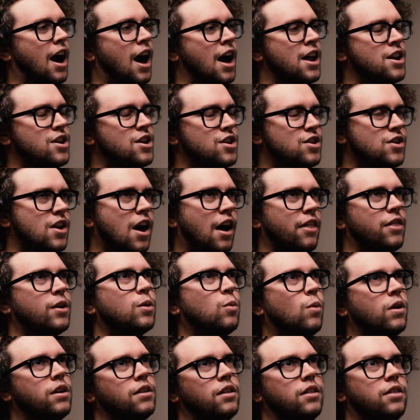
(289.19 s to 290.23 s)
another
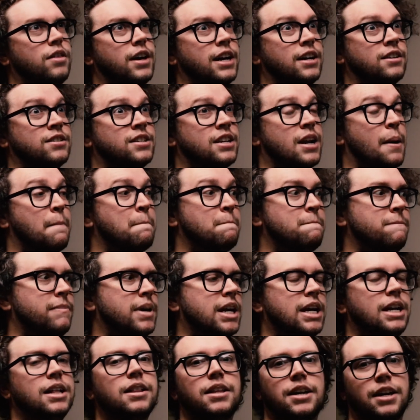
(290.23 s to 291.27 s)
one of the things that
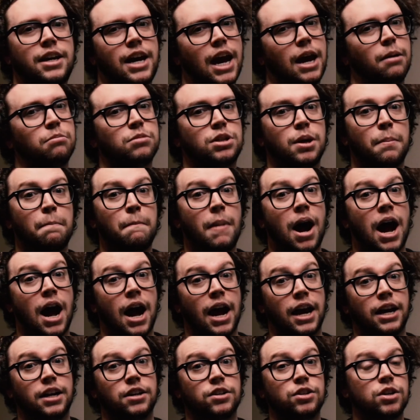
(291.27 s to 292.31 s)
immediately came to
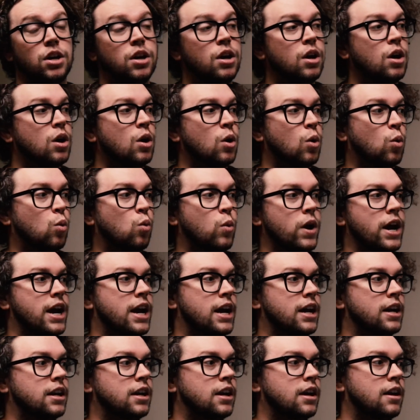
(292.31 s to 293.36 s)
mind
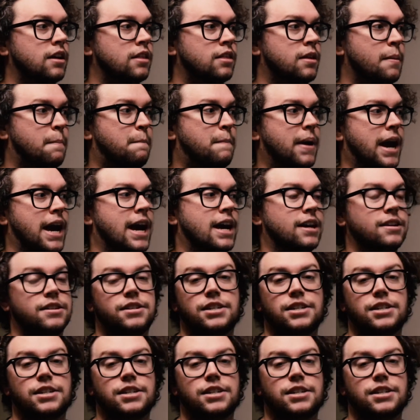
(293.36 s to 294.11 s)
when the band